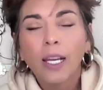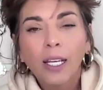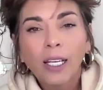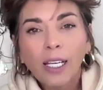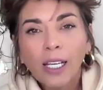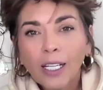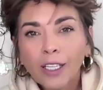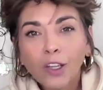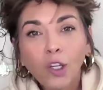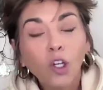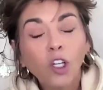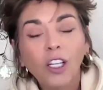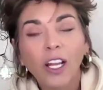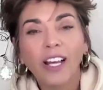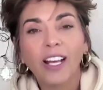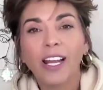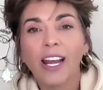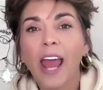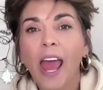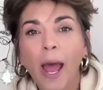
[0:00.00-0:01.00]
Kid looked
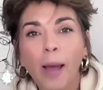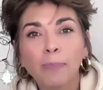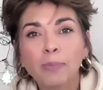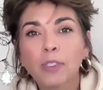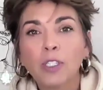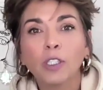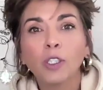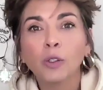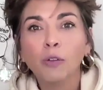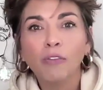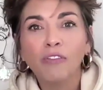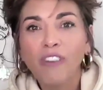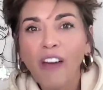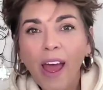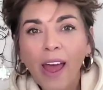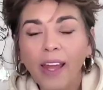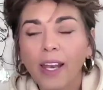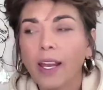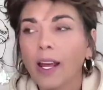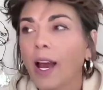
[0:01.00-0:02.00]
like an absolute
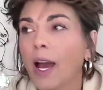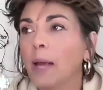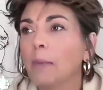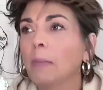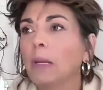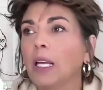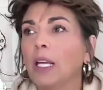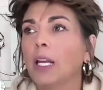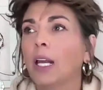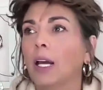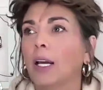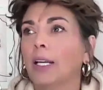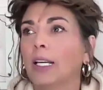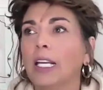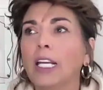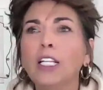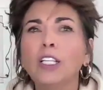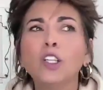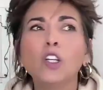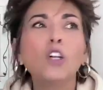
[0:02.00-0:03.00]
vet. I mean,
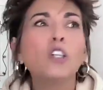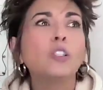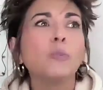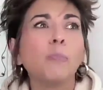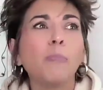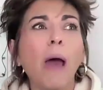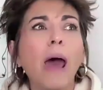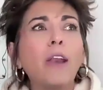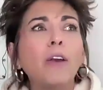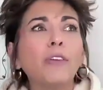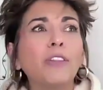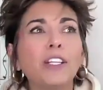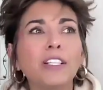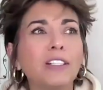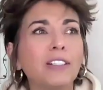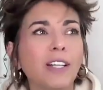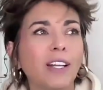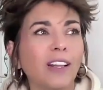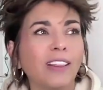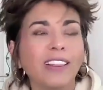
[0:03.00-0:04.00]
he looked better
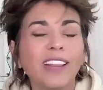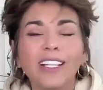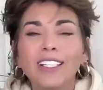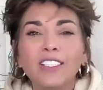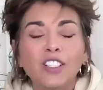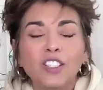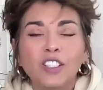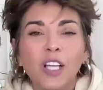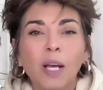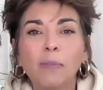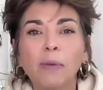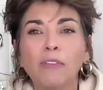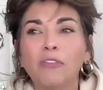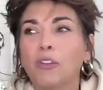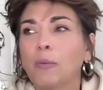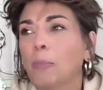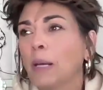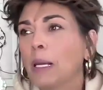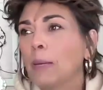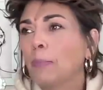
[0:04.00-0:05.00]
than some of
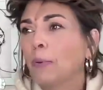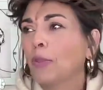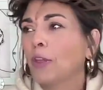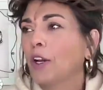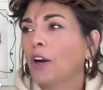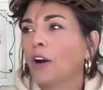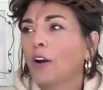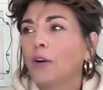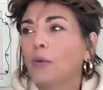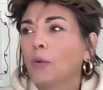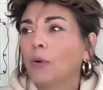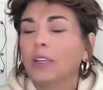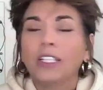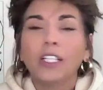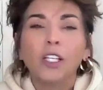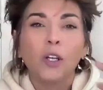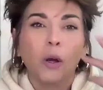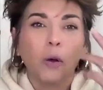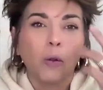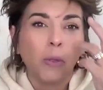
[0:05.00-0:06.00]
the people that are,
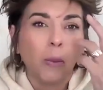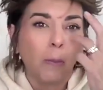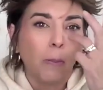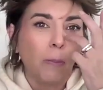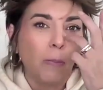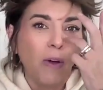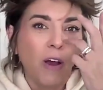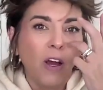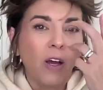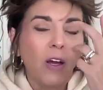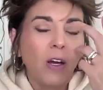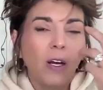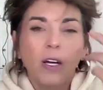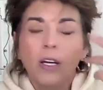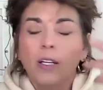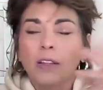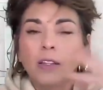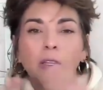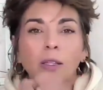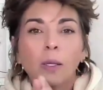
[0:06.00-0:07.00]

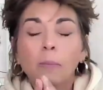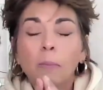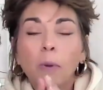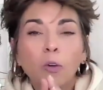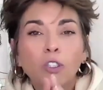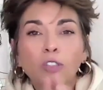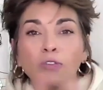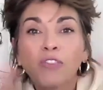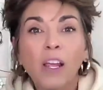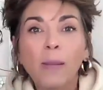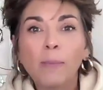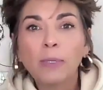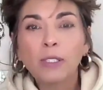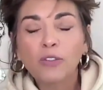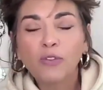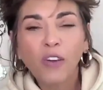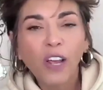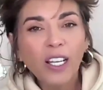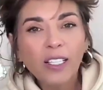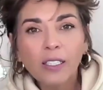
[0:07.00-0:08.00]
the most
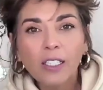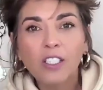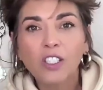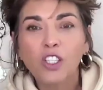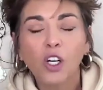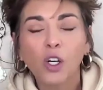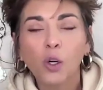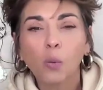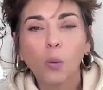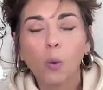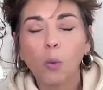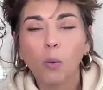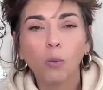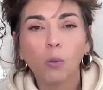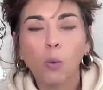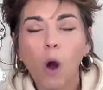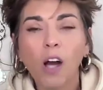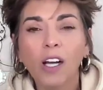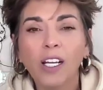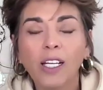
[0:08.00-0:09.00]
famous faces that are
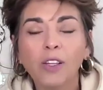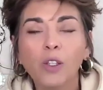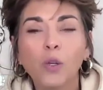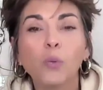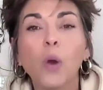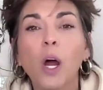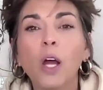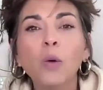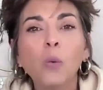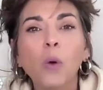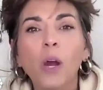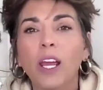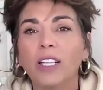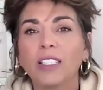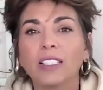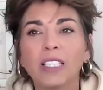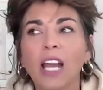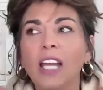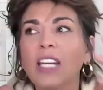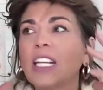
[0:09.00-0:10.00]
walking the
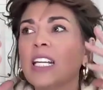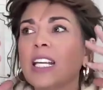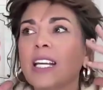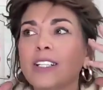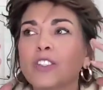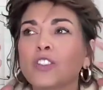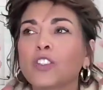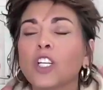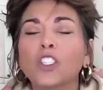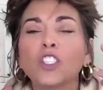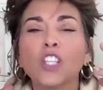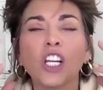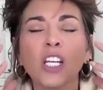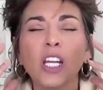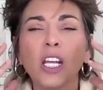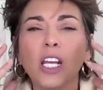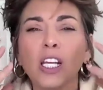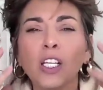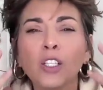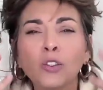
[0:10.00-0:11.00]
runways. And he has such an
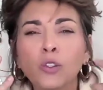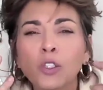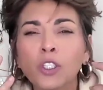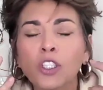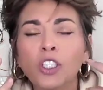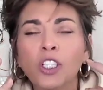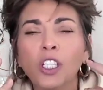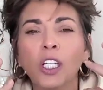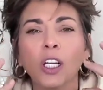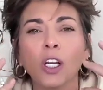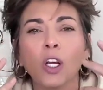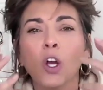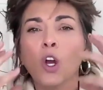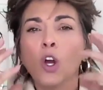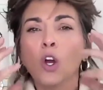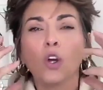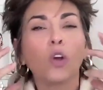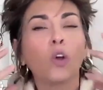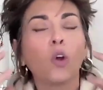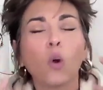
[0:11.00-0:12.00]
interesting,
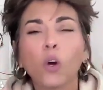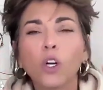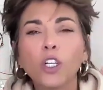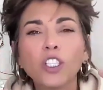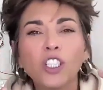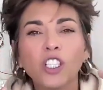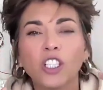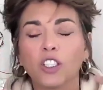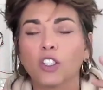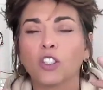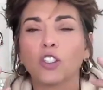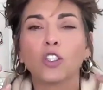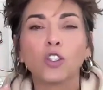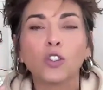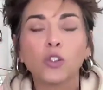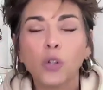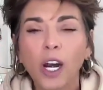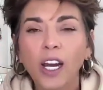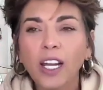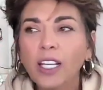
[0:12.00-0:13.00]
gorgeous,
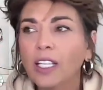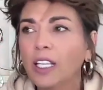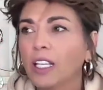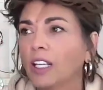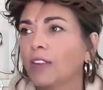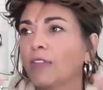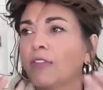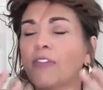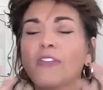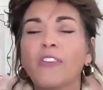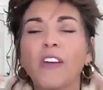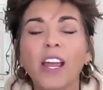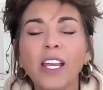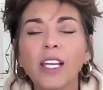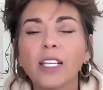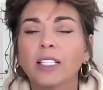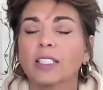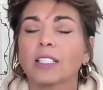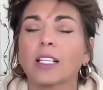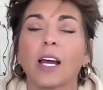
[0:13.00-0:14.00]
striking
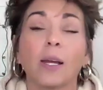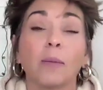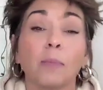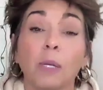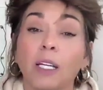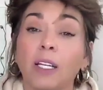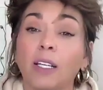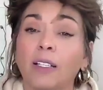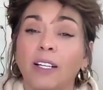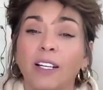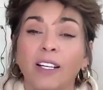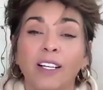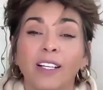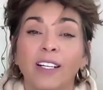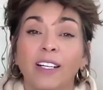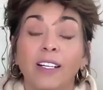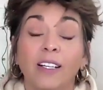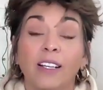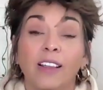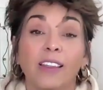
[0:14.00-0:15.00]
face. I mean,
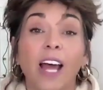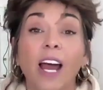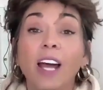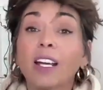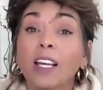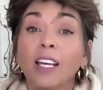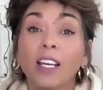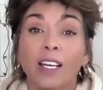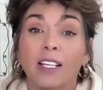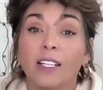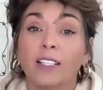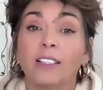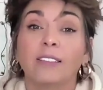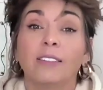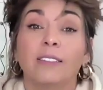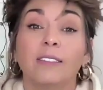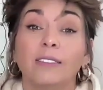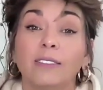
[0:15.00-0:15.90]
that kid